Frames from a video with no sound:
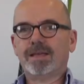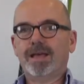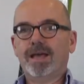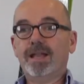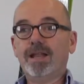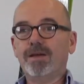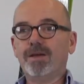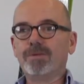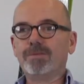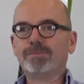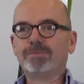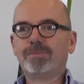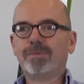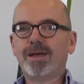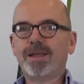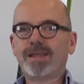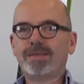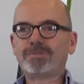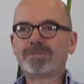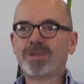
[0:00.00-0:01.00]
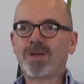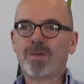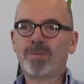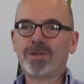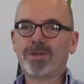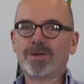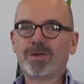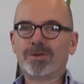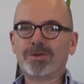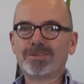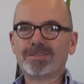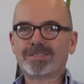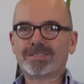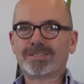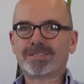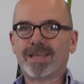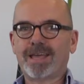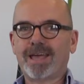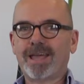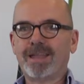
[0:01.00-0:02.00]
Hello, my name's Simon
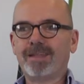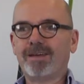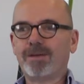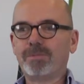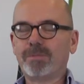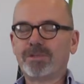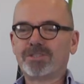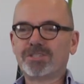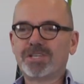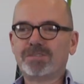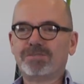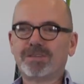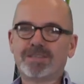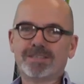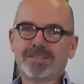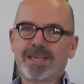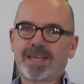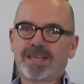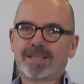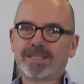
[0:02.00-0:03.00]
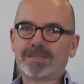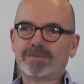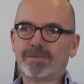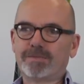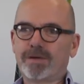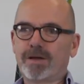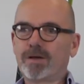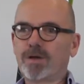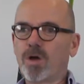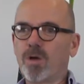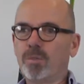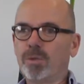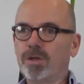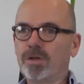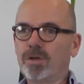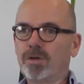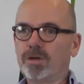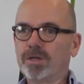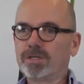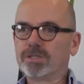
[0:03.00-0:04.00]
Lawrence and I'm the Chief Executive of Uncommon
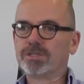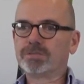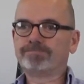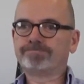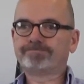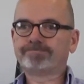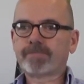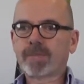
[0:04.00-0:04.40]
Knowledge.